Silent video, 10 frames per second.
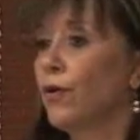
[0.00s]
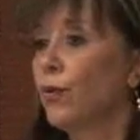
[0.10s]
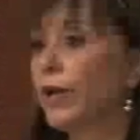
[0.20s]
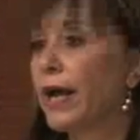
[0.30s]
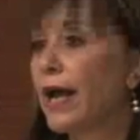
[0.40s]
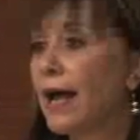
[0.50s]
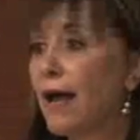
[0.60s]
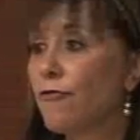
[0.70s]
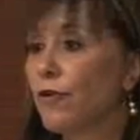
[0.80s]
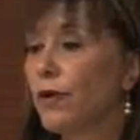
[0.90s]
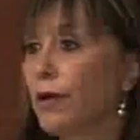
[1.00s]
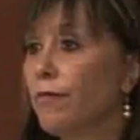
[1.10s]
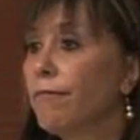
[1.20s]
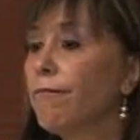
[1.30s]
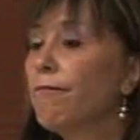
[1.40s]
We have
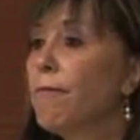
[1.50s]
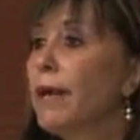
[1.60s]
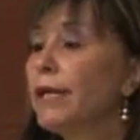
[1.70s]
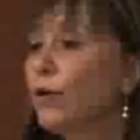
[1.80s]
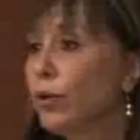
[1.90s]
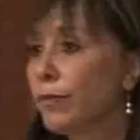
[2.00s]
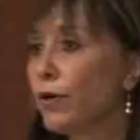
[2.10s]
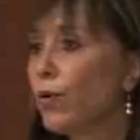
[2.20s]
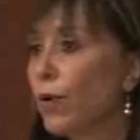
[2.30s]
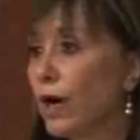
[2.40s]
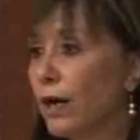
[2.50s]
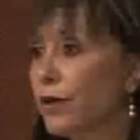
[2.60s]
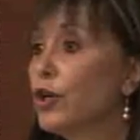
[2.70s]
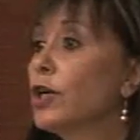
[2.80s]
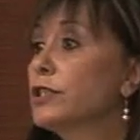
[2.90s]
many women who are
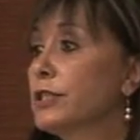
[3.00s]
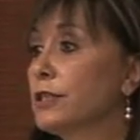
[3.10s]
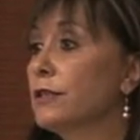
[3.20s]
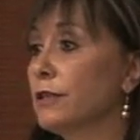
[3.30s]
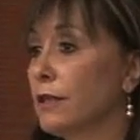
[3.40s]
not